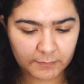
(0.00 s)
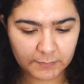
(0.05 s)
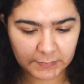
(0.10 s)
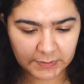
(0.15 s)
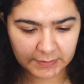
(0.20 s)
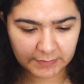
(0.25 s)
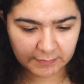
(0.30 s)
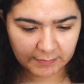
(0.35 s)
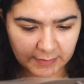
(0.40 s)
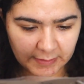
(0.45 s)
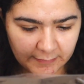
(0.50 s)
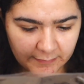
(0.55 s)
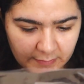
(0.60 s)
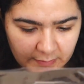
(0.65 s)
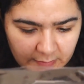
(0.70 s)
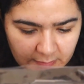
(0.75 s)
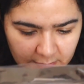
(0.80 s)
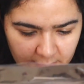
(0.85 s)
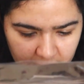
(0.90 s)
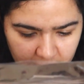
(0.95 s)
It doesn't have
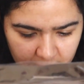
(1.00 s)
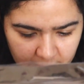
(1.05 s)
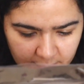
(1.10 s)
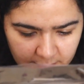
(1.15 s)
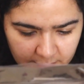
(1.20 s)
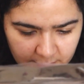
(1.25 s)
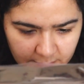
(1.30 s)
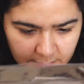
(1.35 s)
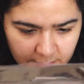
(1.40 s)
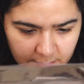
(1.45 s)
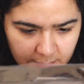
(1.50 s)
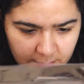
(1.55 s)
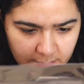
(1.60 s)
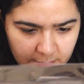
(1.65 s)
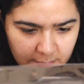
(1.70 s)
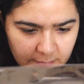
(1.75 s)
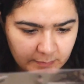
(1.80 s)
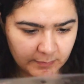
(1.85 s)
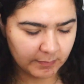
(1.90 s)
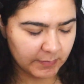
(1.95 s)
the
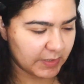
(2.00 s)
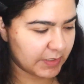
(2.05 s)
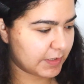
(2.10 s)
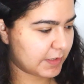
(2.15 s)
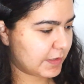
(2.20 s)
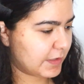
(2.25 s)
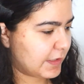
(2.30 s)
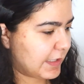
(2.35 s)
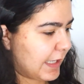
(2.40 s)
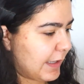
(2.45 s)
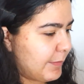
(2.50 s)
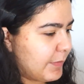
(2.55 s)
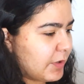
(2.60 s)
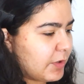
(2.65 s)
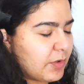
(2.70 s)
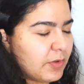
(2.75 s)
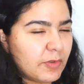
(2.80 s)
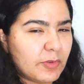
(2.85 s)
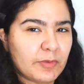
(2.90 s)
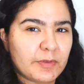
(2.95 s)

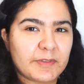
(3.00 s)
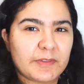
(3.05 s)
chemical